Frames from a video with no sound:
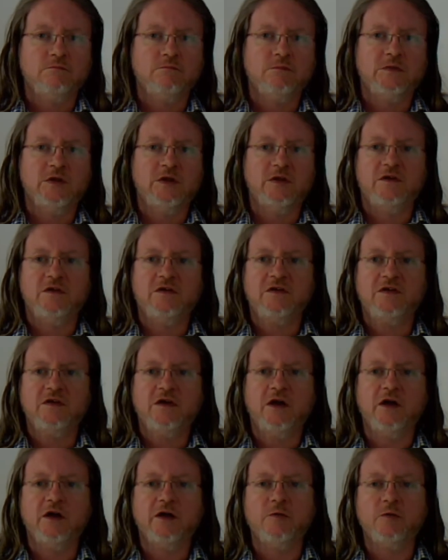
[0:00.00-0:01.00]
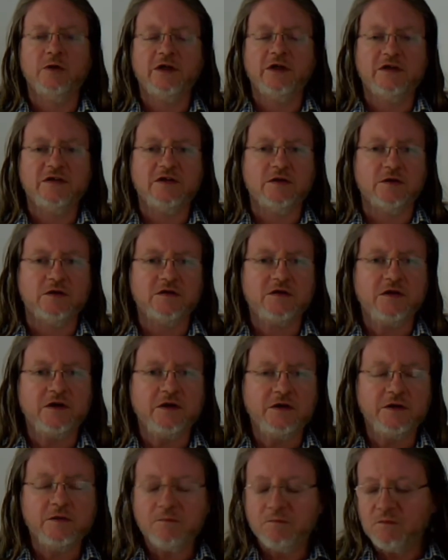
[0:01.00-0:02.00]
these highways in the
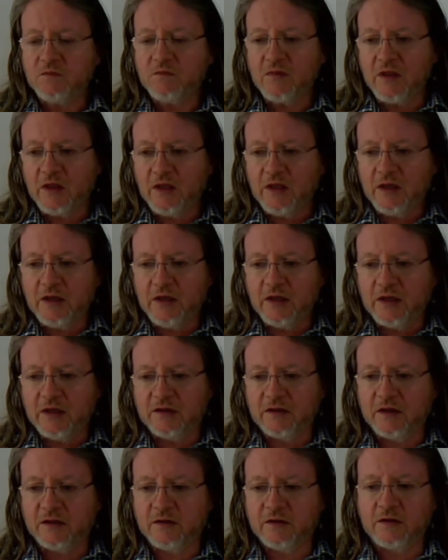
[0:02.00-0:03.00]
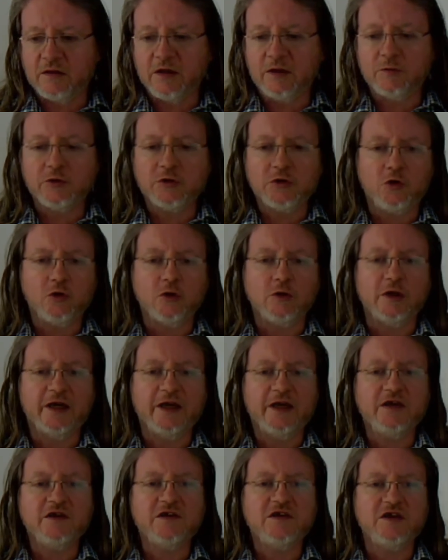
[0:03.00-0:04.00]
sky, then they would call
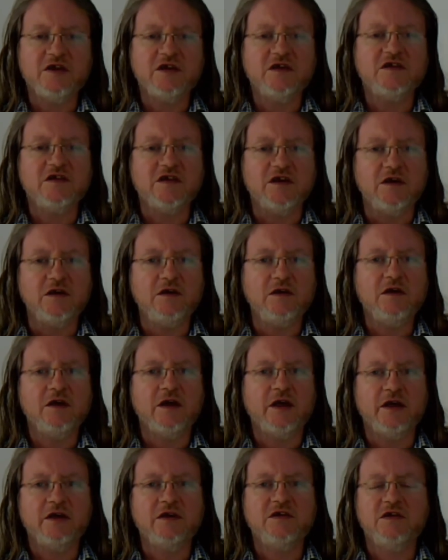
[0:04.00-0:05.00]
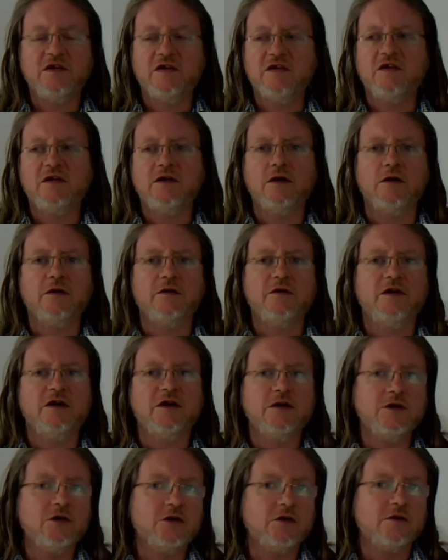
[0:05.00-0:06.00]
ACC. ACC are the
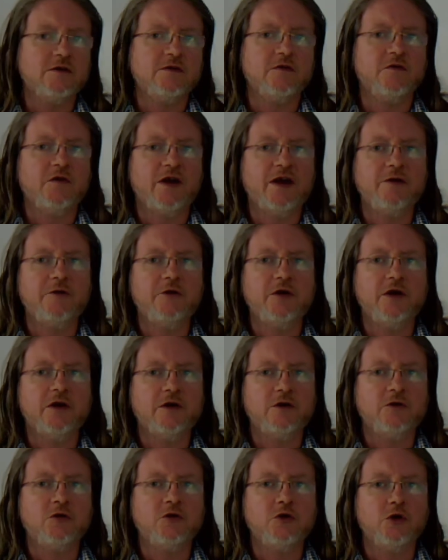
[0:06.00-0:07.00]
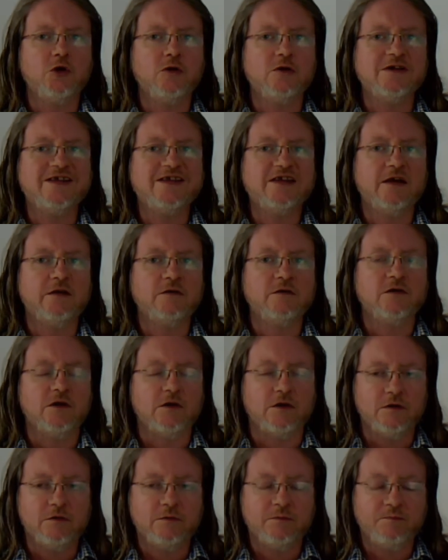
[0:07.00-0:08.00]
initials of Area Control
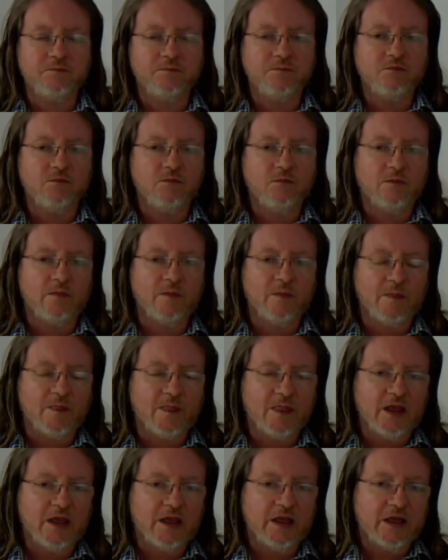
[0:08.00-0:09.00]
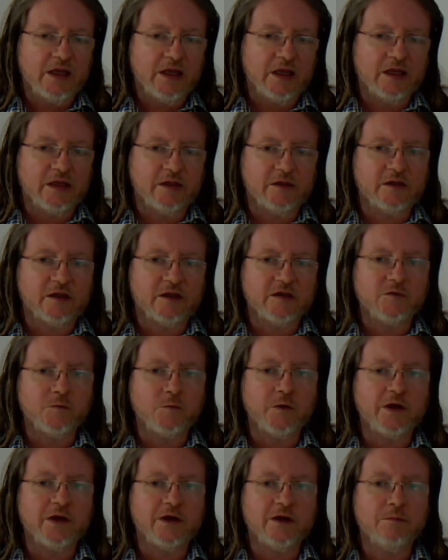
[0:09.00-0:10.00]
Center, and that's
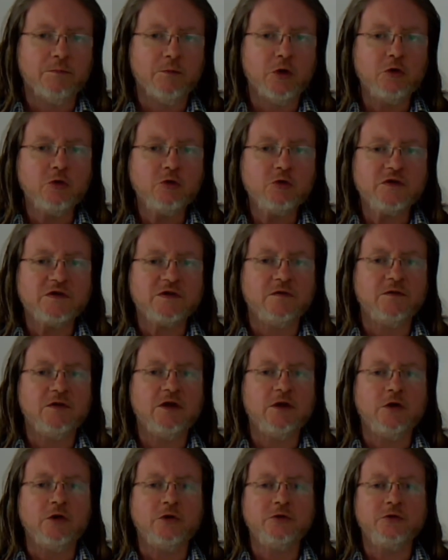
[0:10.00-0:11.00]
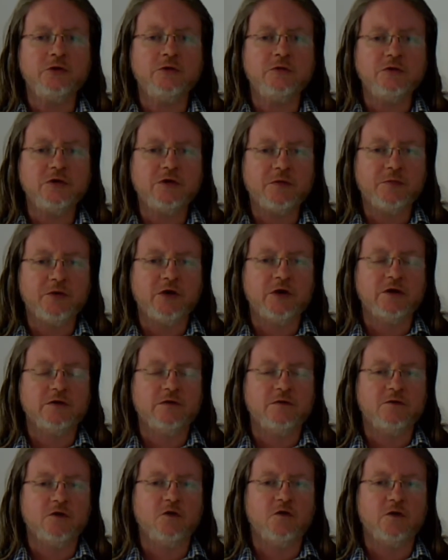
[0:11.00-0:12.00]
where most of the en route part
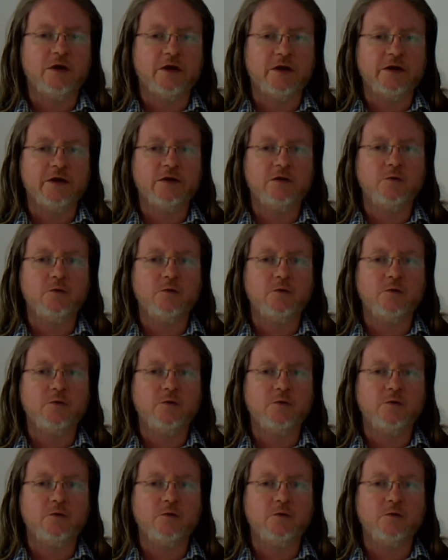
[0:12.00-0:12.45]
of the flight